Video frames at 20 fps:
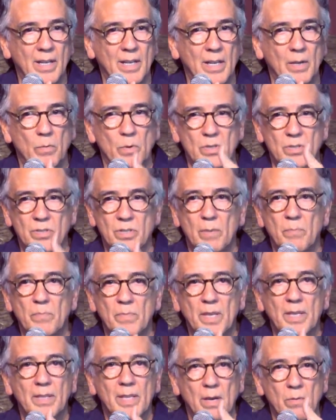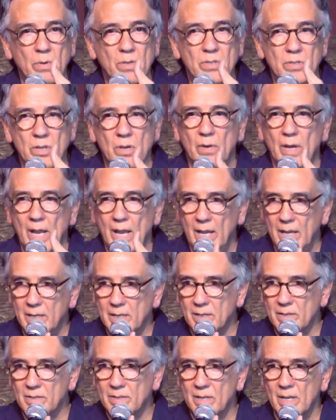It was something that was so
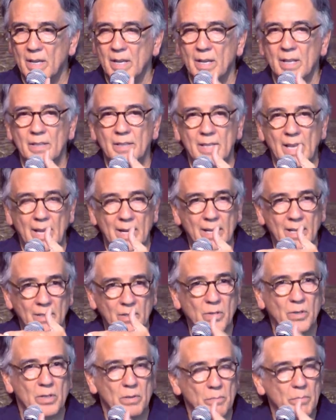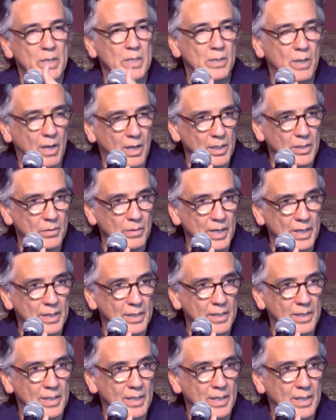heinous that it couldn't be
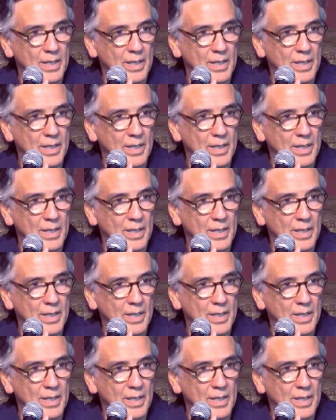tolerated.